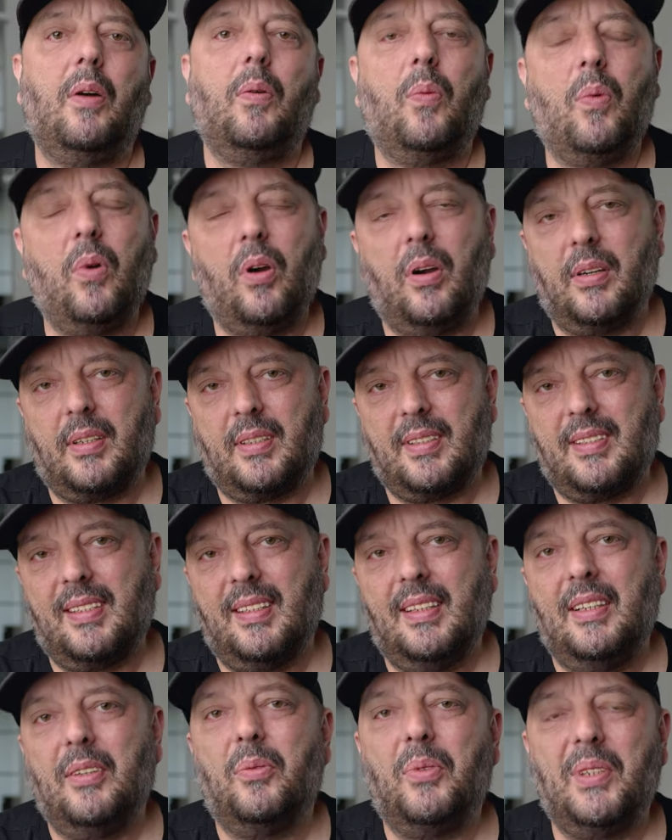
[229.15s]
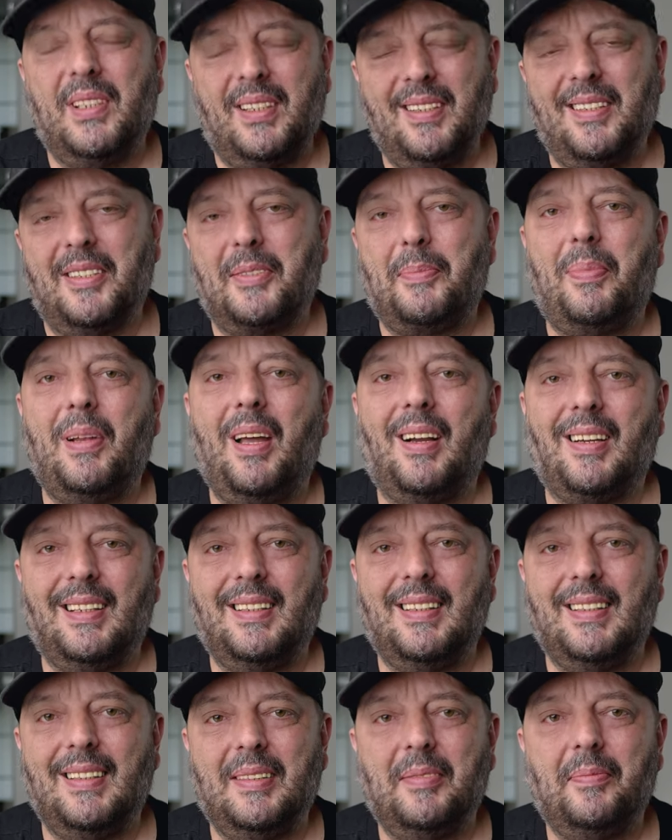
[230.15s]
works with this
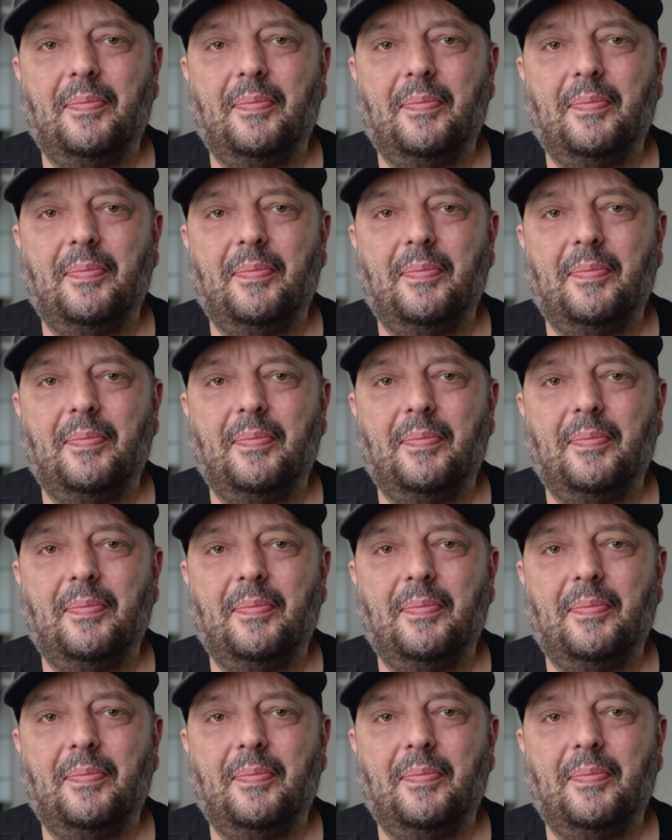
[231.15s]
plugin.